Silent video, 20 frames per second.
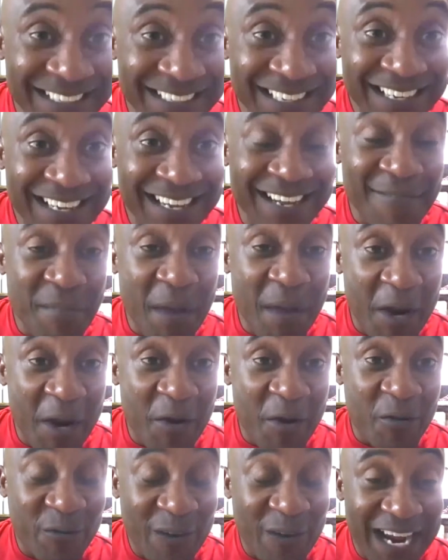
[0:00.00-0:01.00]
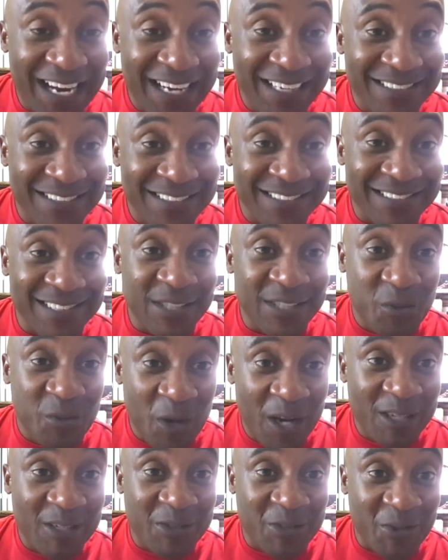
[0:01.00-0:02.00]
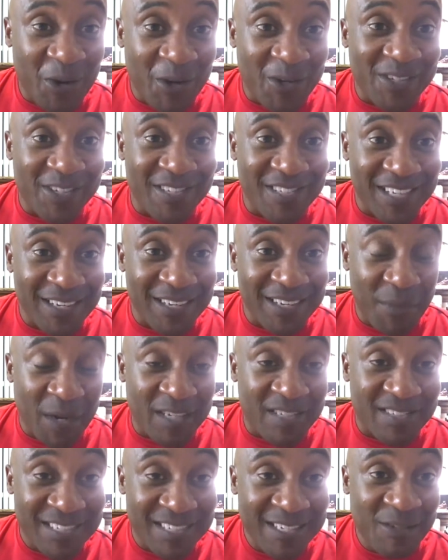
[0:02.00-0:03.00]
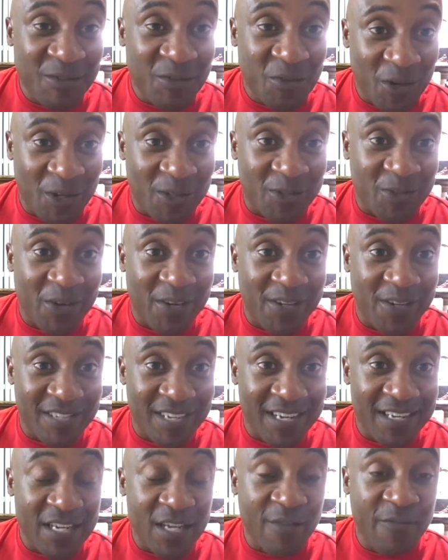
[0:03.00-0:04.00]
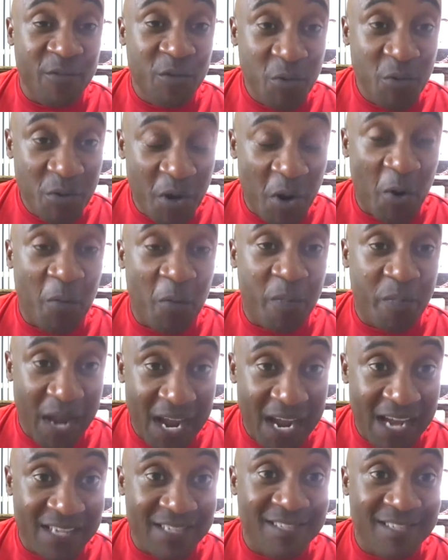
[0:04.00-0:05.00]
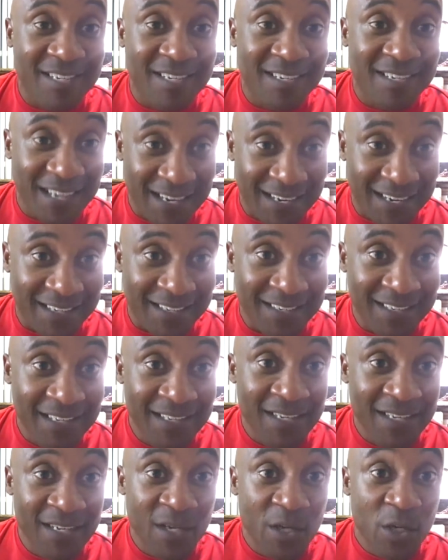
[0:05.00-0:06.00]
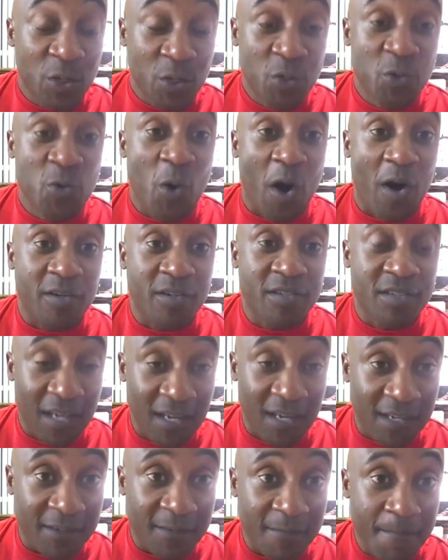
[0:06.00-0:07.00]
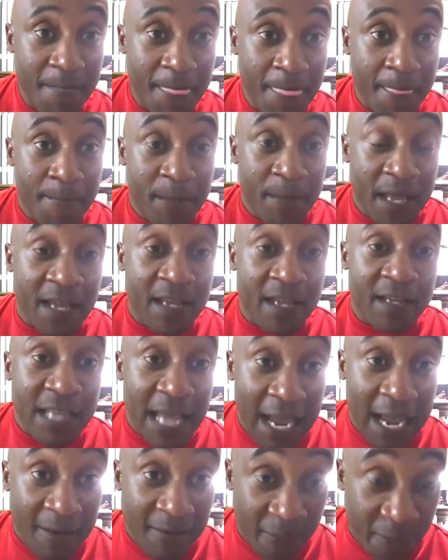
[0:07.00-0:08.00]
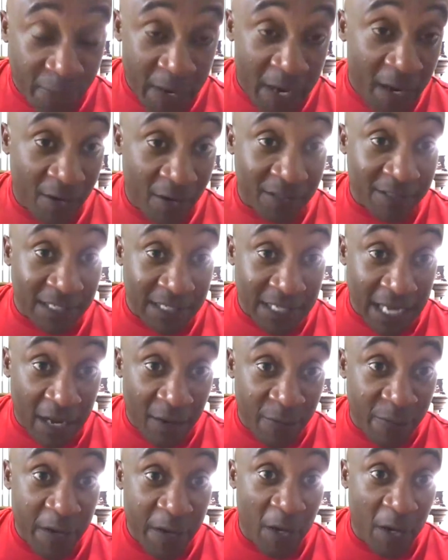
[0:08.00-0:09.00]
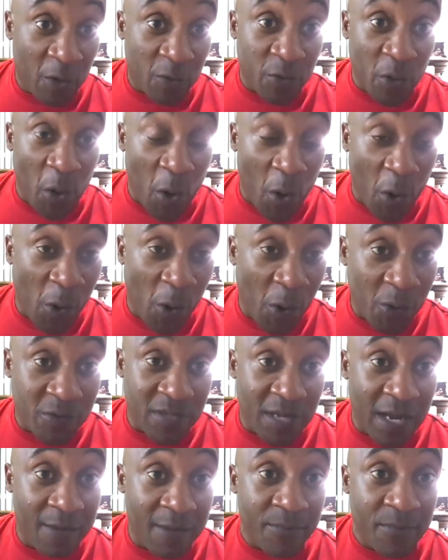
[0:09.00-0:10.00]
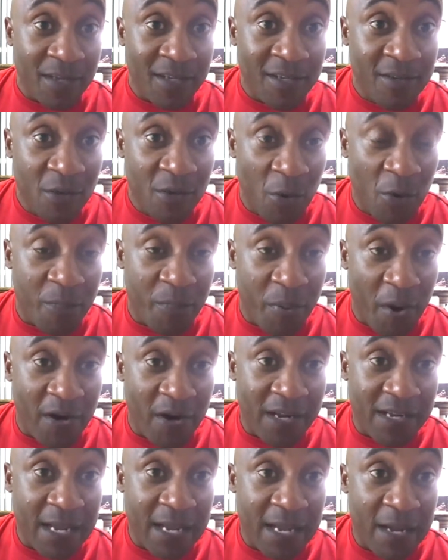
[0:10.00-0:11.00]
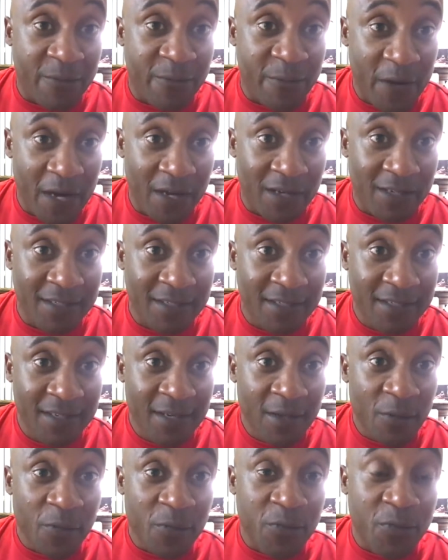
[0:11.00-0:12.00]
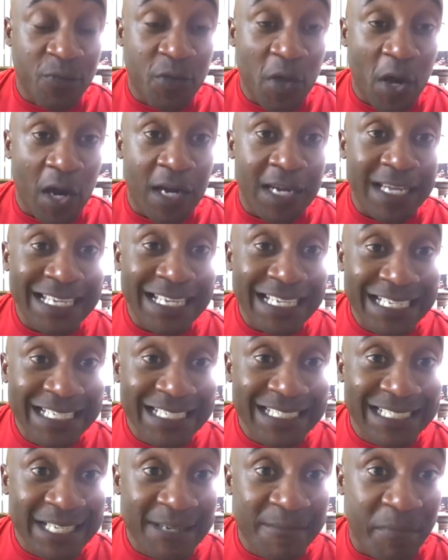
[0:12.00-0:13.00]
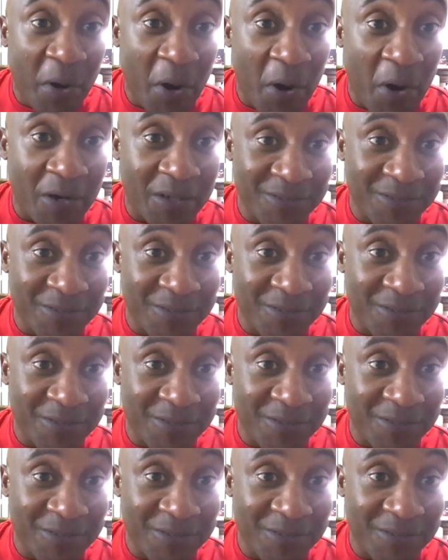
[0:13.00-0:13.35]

As a matter of fact, the drill instructor said, my senior drill instructor said, if you don't pass today, you are done. And that failing, and I failed the whole time. And you know what part I kept failing? The easy part.